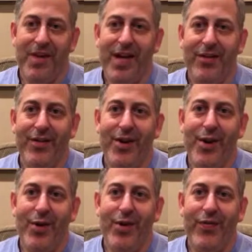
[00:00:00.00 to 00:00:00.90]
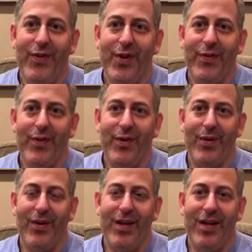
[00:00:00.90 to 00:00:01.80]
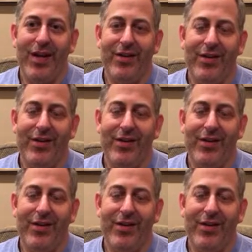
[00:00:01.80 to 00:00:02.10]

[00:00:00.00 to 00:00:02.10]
I don't know if you ever, I